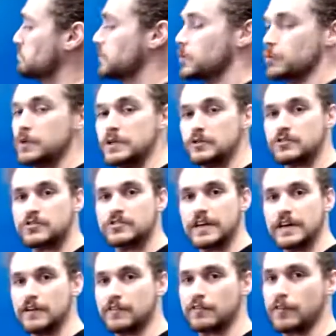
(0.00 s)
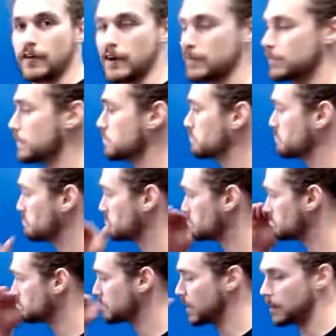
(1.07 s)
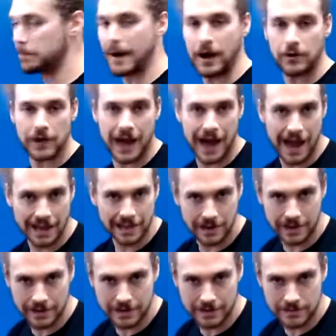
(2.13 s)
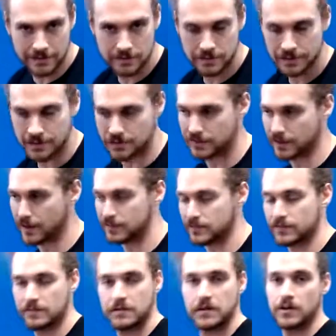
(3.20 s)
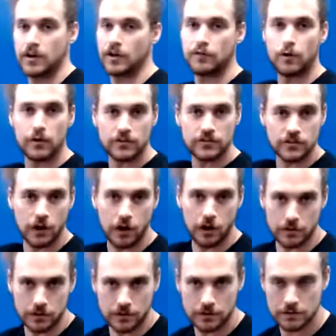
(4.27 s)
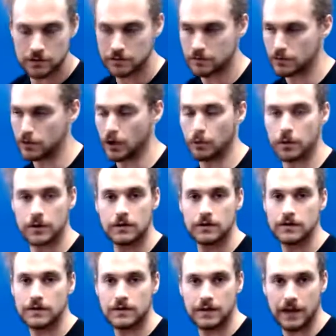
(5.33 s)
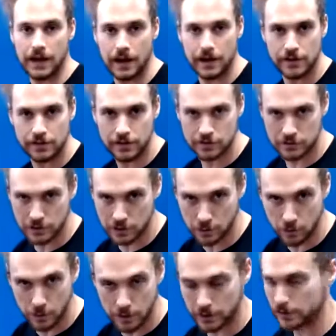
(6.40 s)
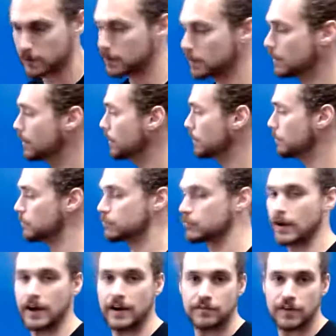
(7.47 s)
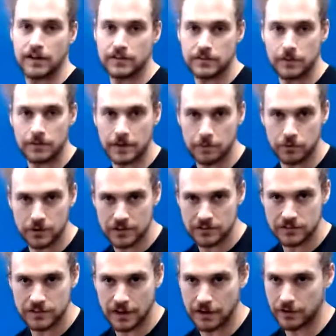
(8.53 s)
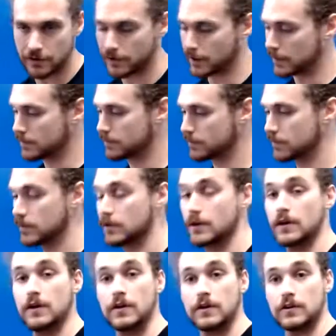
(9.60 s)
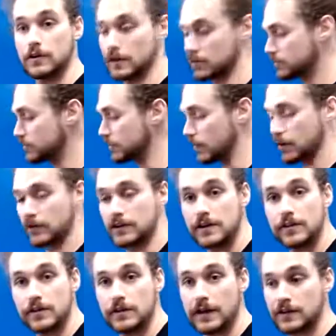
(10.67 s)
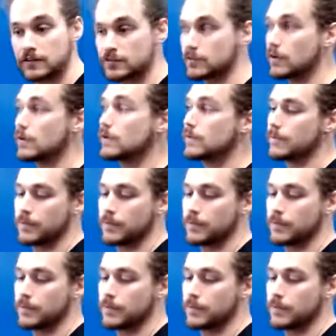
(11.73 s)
When you sit in front of it, about eye height is nice. Of course, taller, lower, anything's gonna work, but try to find something pretty standard height. You're gonna sit underneath it like so.